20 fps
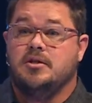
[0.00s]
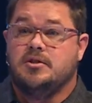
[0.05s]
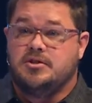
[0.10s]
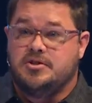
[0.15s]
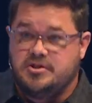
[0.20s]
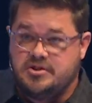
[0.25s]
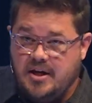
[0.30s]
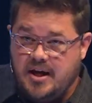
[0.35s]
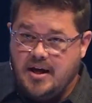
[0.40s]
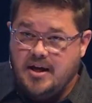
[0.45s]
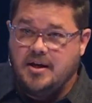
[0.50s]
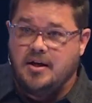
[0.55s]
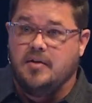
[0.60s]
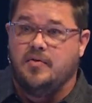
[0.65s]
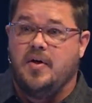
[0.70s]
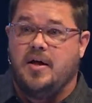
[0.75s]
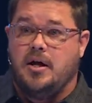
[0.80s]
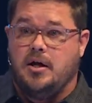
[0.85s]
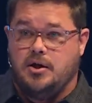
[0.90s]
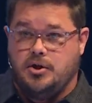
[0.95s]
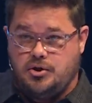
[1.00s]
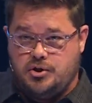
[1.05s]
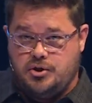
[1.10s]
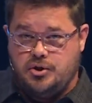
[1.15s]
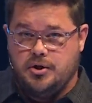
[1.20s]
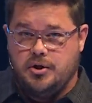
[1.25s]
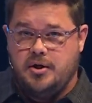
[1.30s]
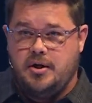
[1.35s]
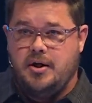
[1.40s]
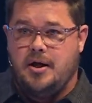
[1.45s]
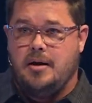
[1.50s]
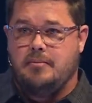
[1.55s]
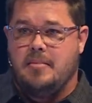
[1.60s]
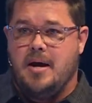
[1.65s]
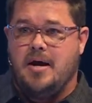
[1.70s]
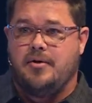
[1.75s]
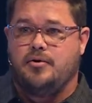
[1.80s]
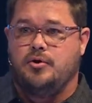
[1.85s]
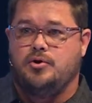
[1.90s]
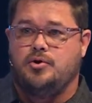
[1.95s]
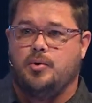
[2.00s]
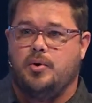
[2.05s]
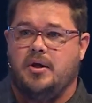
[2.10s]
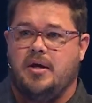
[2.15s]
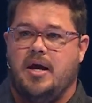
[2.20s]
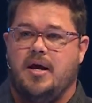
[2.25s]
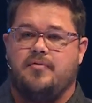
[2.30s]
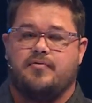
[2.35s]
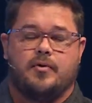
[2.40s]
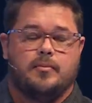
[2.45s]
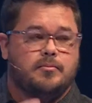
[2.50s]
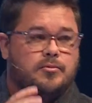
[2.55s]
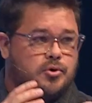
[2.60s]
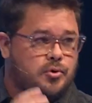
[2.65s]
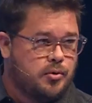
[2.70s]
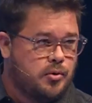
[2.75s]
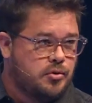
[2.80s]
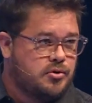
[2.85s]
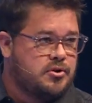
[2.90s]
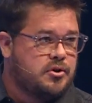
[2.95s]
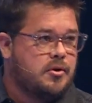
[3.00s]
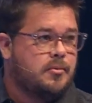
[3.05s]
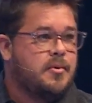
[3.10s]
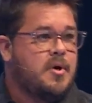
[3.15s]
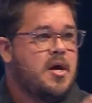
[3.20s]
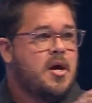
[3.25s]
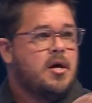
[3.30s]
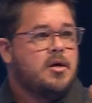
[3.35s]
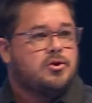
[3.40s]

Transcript: said that it should in Matthew 28 from Jerusalem,